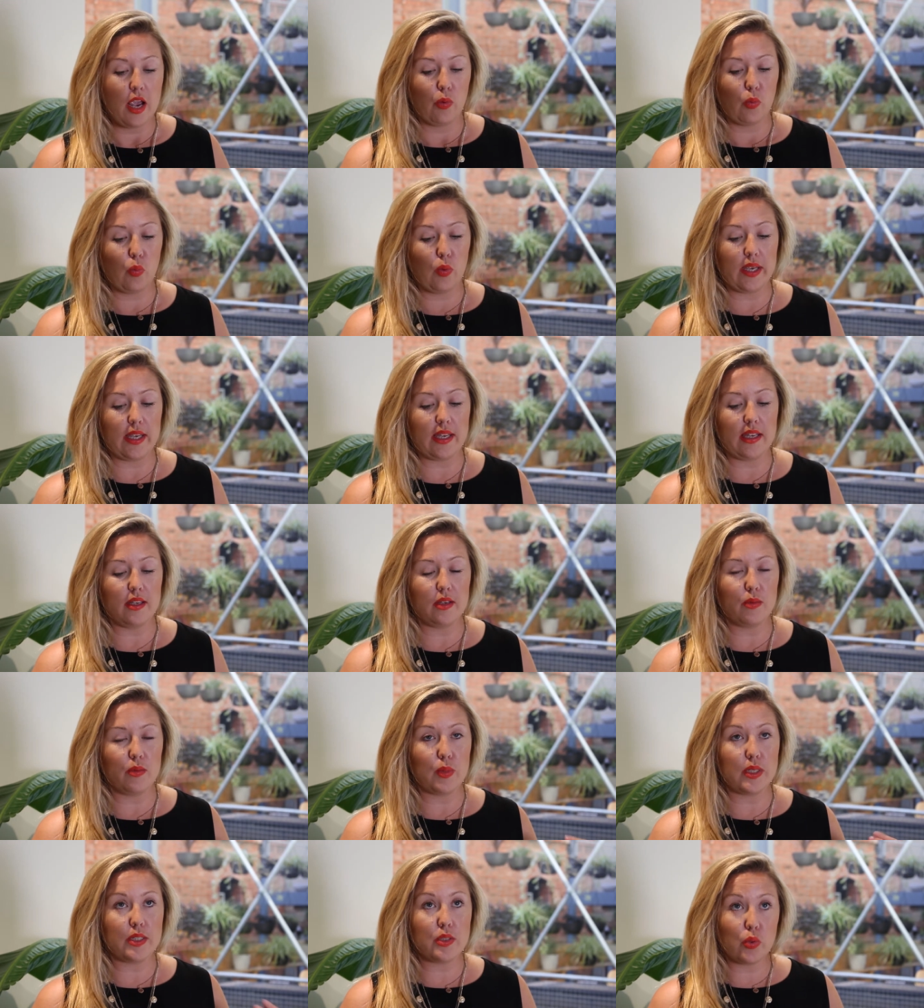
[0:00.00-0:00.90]
we,
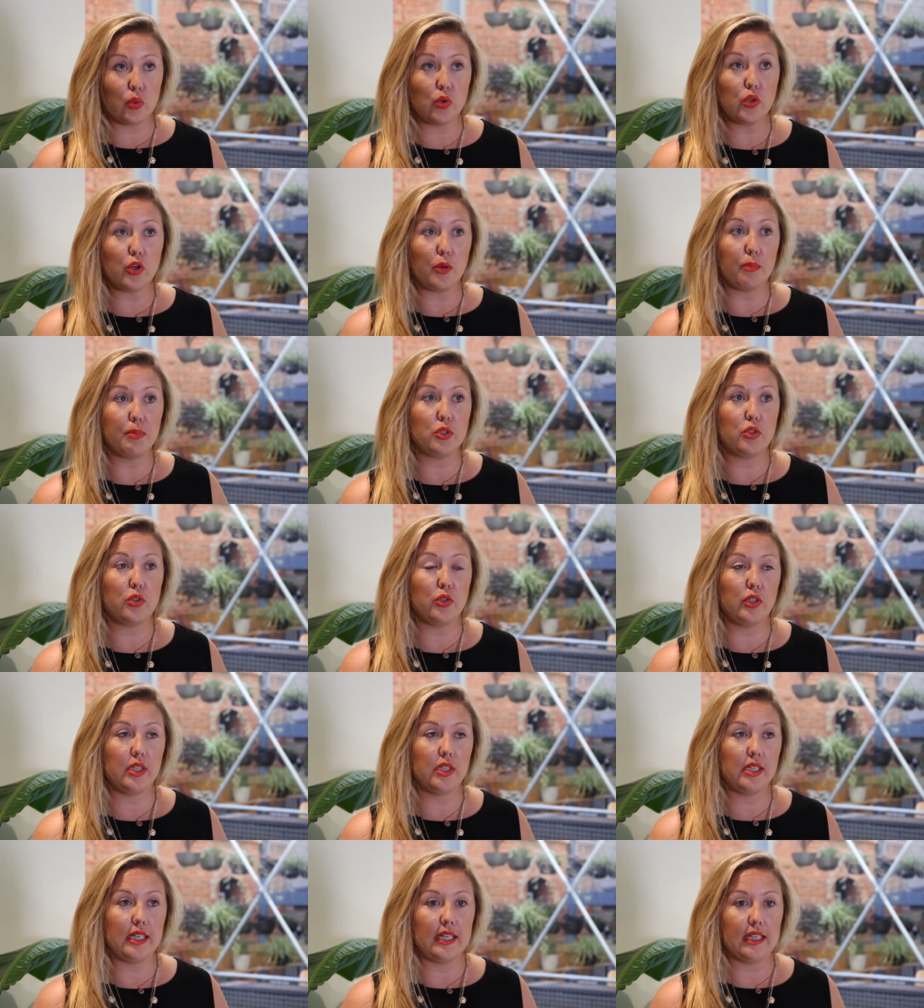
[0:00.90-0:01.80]
we saw an
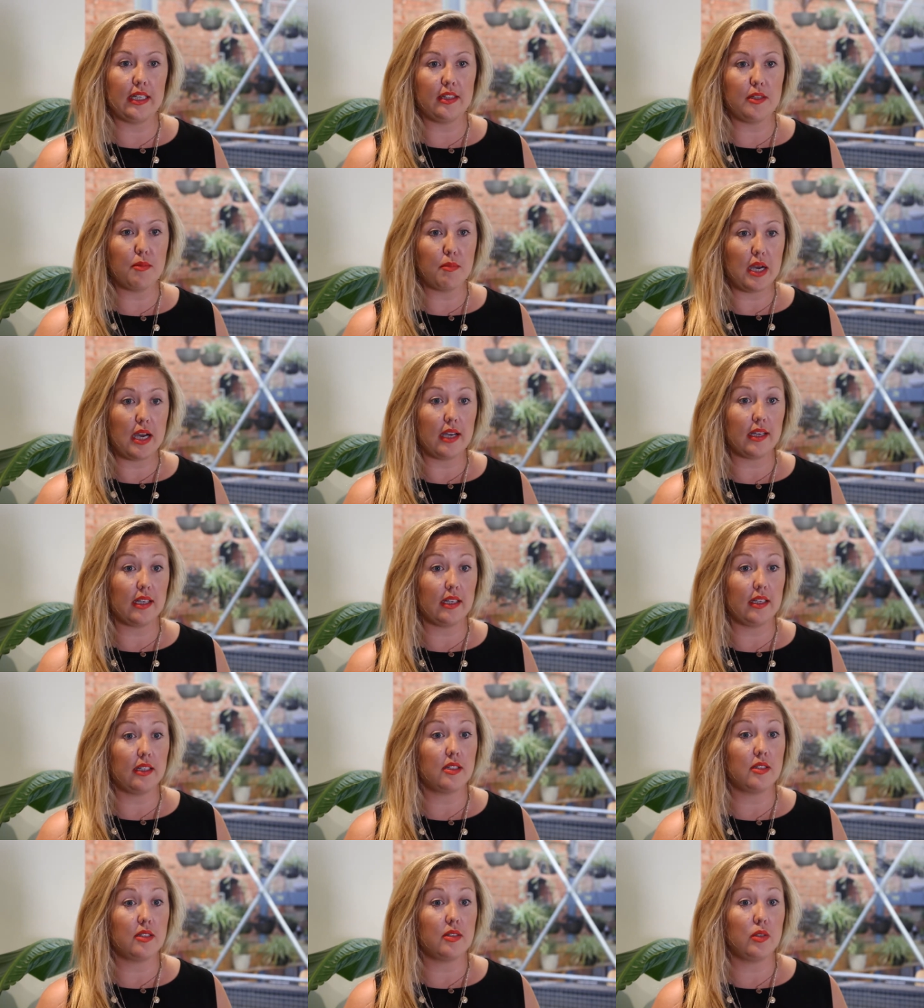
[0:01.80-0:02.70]
opportunity in the
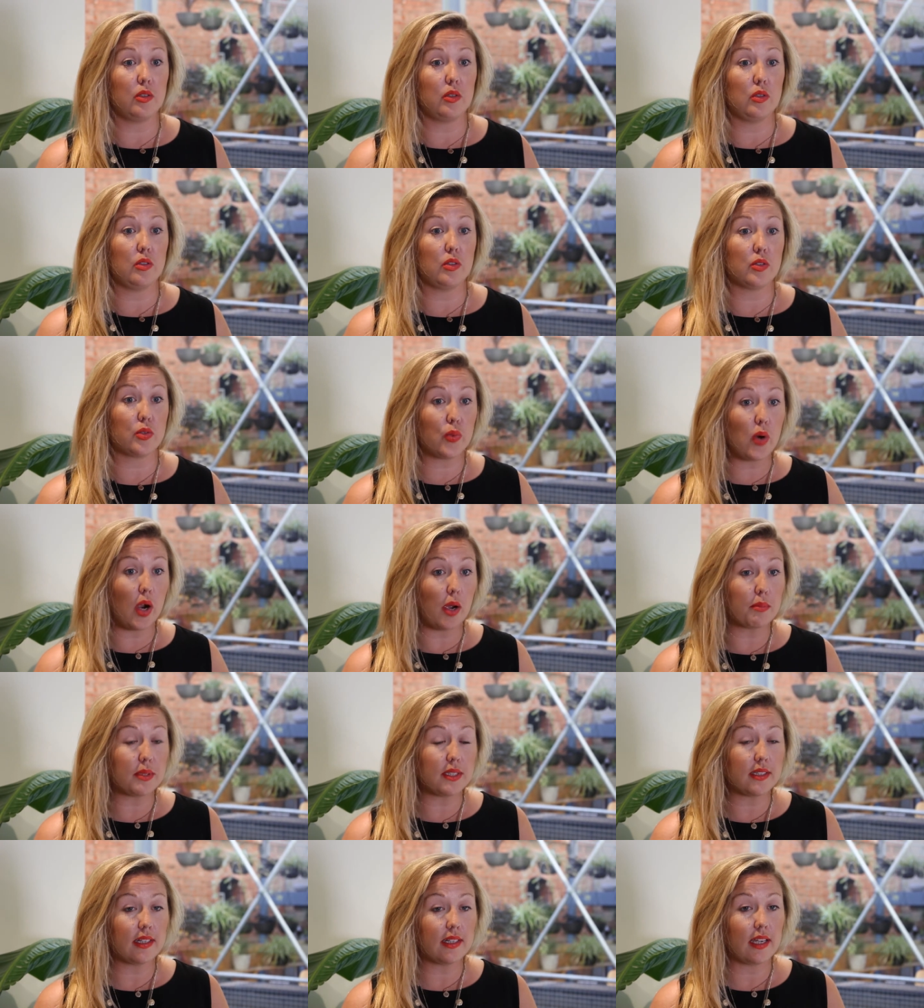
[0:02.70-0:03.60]
market to disrupt.